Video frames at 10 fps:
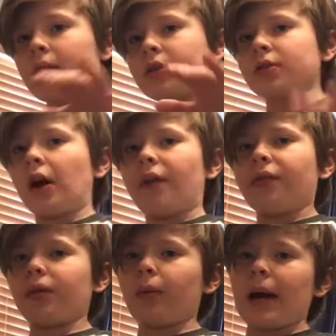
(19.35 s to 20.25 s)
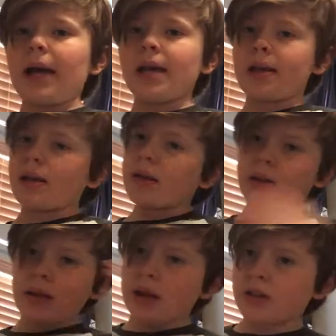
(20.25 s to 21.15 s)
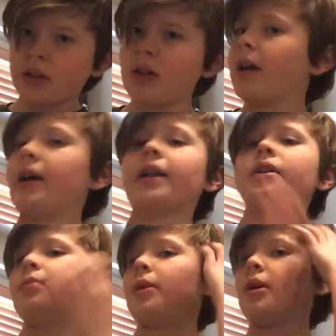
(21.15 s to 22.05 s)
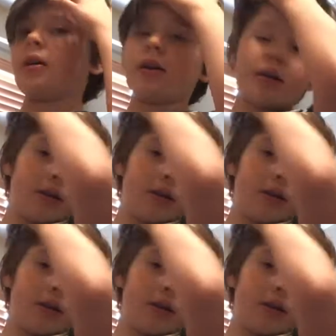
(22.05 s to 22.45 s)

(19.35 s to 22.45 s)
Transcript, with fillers: Sorry for the wait. Yesterday and tomorrow.